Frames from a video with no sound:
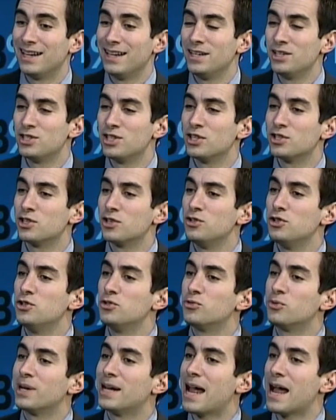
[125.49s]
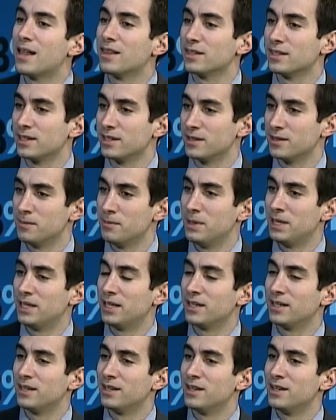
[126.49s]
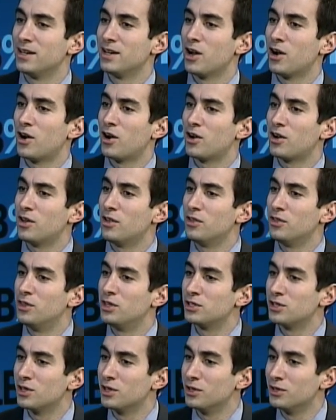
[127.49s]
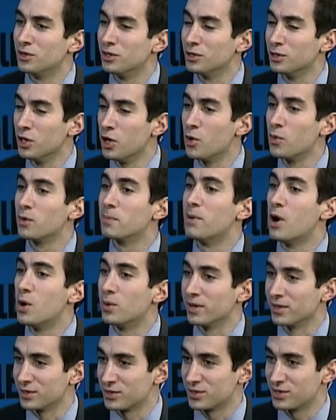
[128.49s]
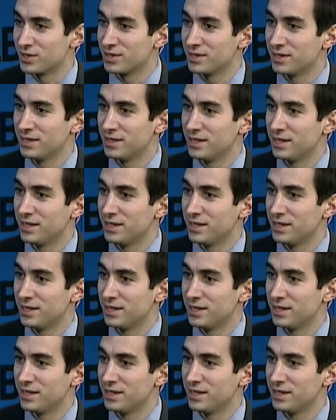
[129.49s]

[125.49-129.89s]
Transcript: Is this a new reality? Meaning the the lower bonus.